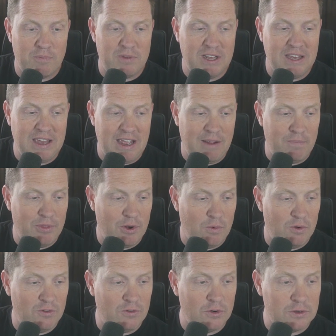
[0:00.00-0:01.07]
game their
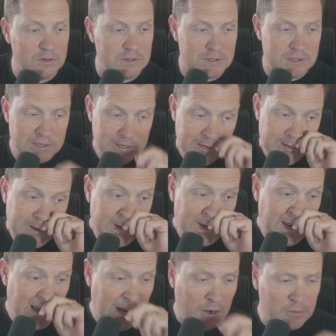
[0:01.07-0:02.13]
results.
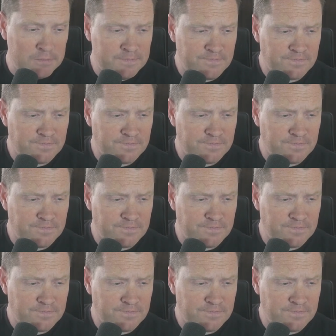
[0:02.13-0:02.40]
Now,